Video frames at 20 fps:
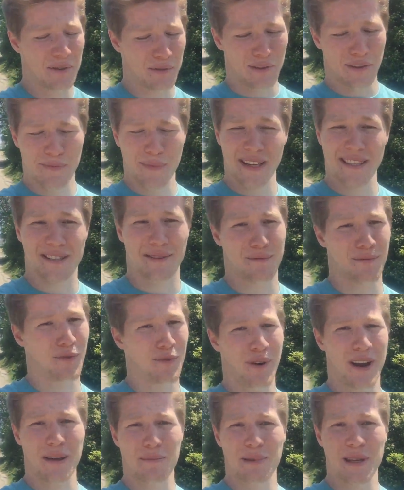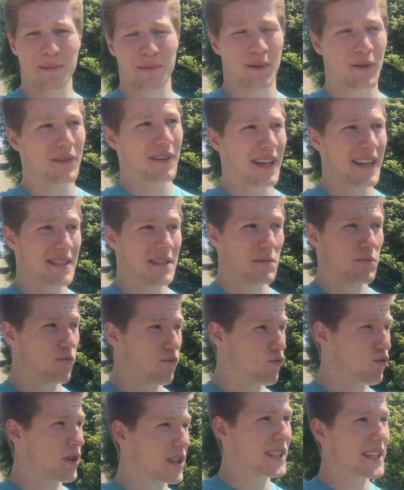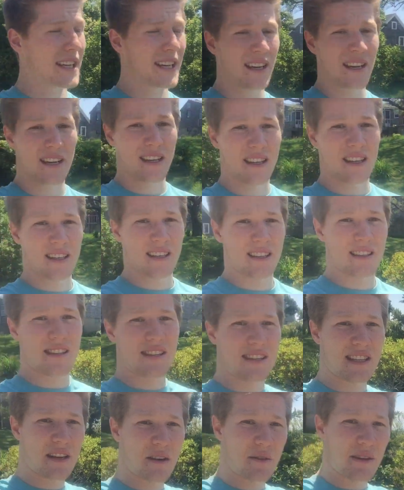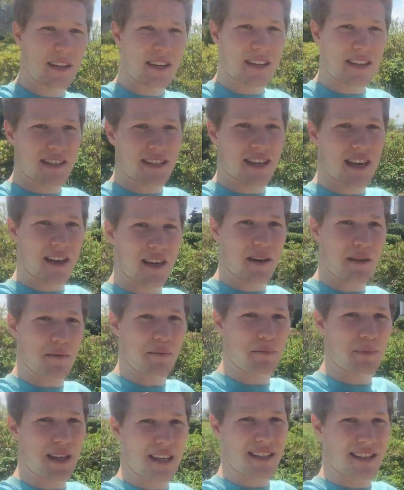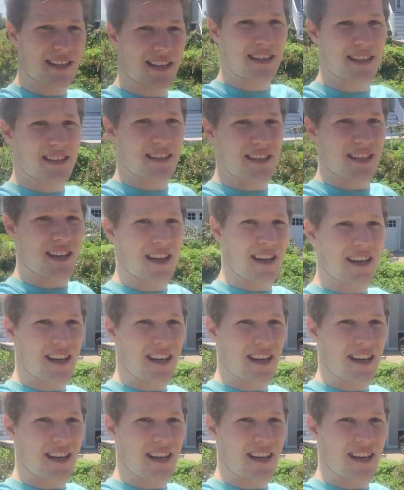we've met some great people and some really serious business